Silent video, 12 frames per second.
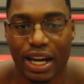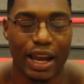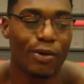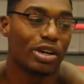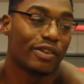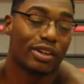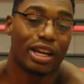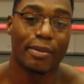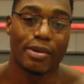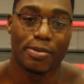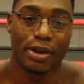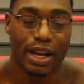They wouldn't even
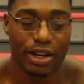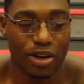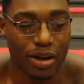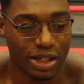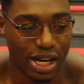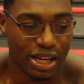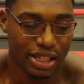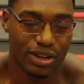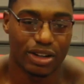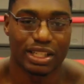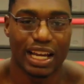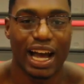let me play. I sit
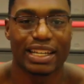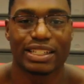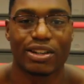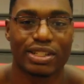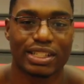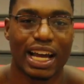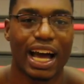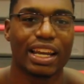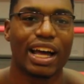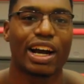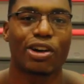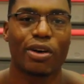on the
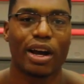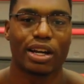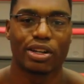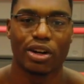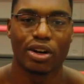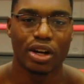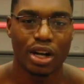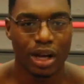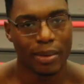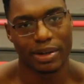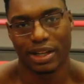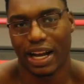sideline crying.
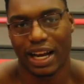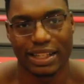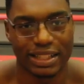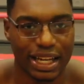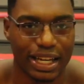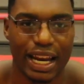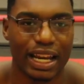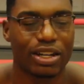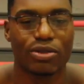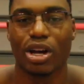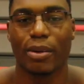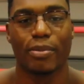Like I said, that didn't
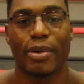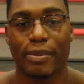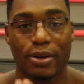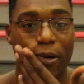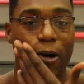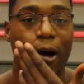do nothing but make me go